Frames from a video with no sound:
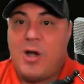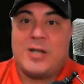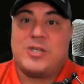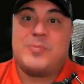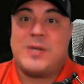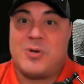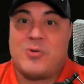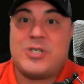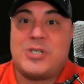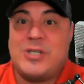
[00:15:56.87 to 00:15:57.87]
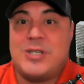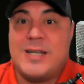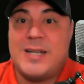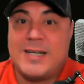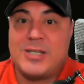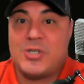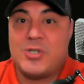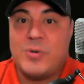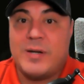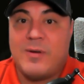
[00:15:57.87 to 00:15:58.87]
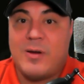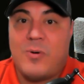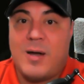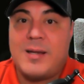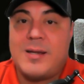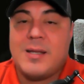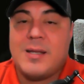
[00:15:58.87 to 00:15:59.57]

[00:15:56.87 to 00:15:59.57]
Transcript: oh, I'll just become a Christian and then I can just do whatever I want.